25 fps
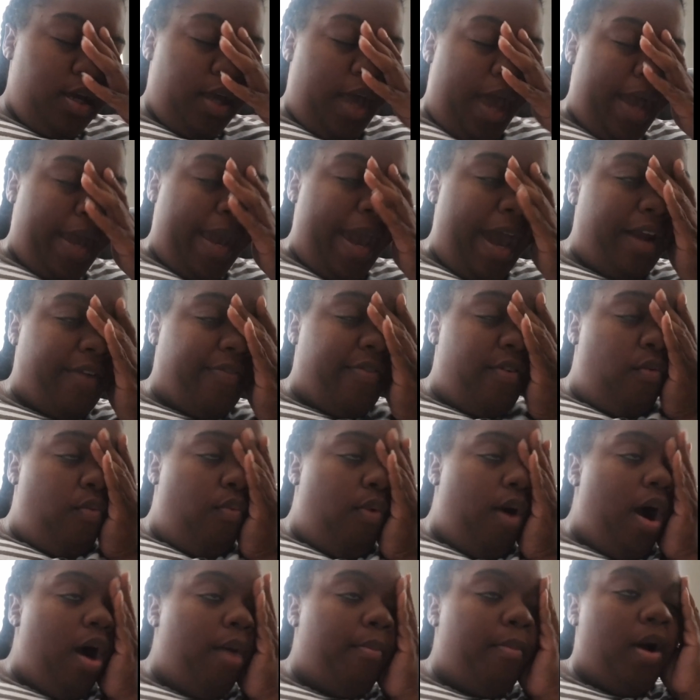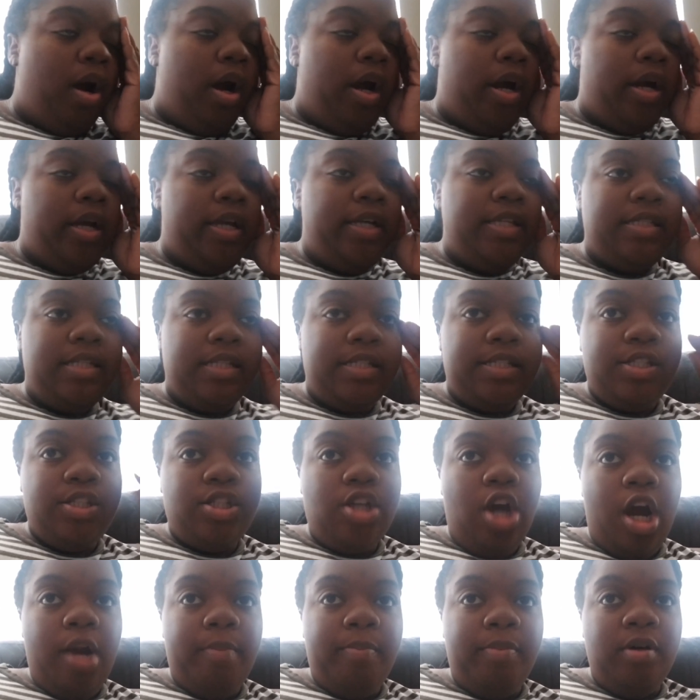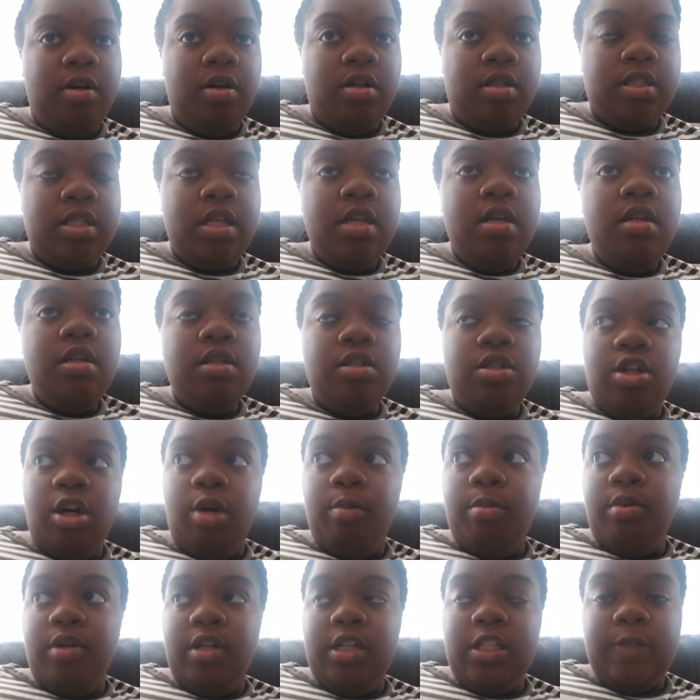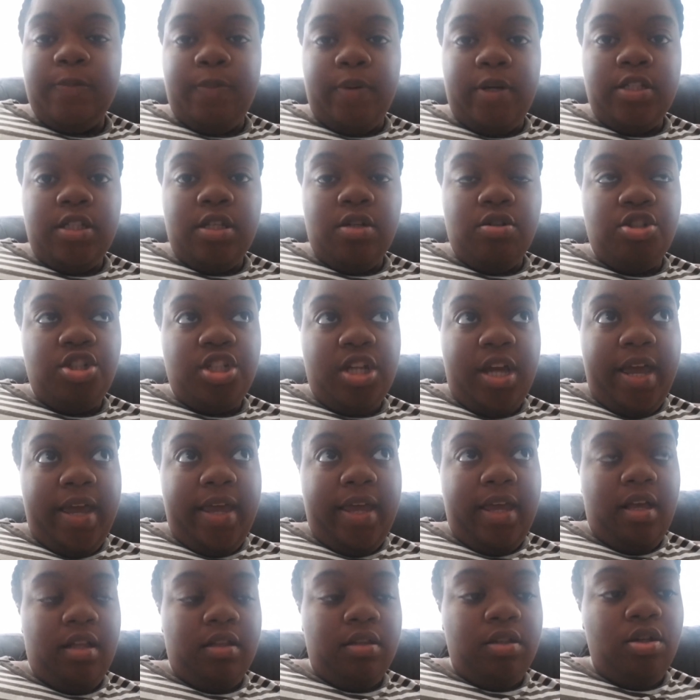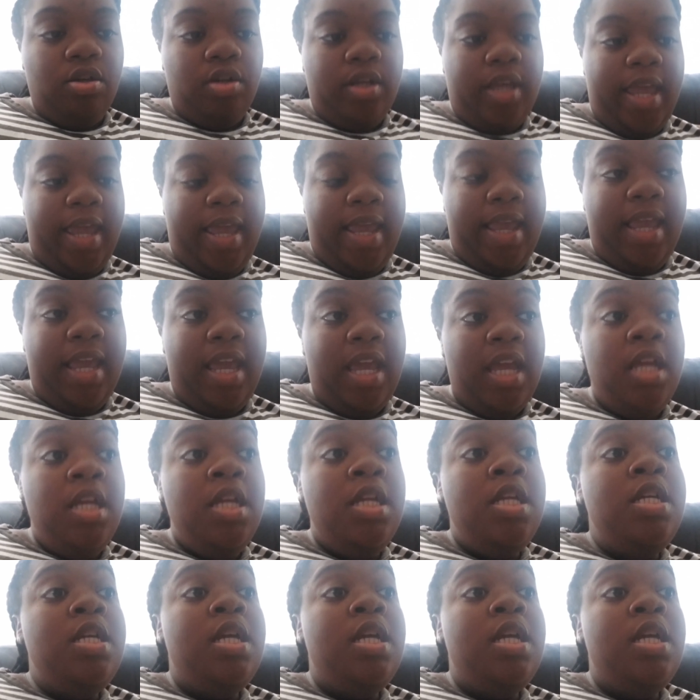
got it from Walmart. It's a Starbucks double espresso shot, a little can,